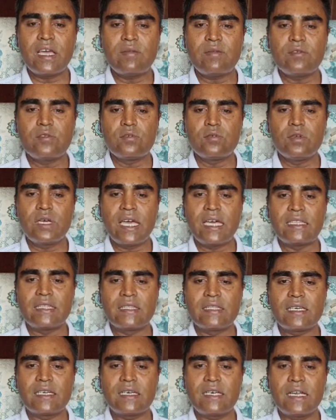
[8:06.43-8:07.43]
have to
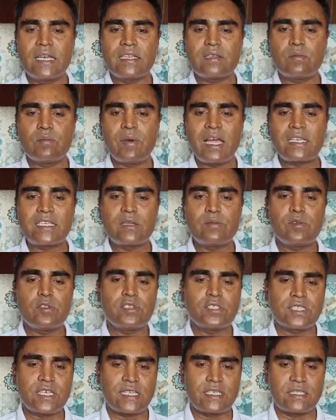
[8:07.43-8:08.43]
enter at multiple
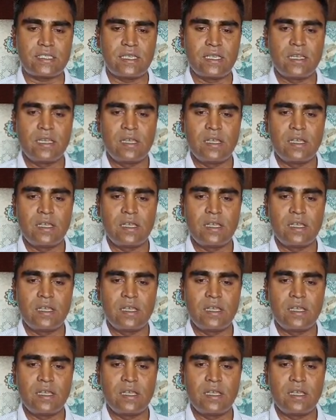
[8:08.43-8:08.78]
sites,